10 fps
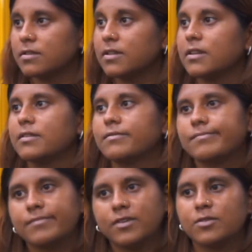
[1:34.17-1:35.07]
And then I'm
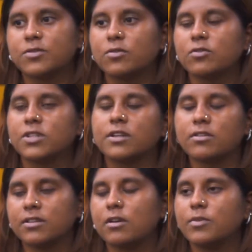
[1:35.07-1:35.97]
also coaching
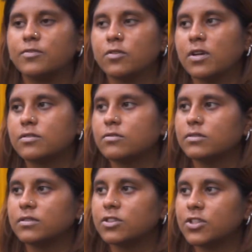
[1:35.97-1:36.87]
here at Dalbe Viau High
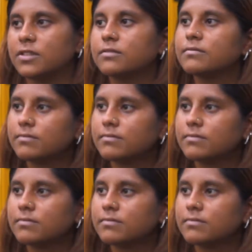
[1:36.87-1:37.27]
School in Machine.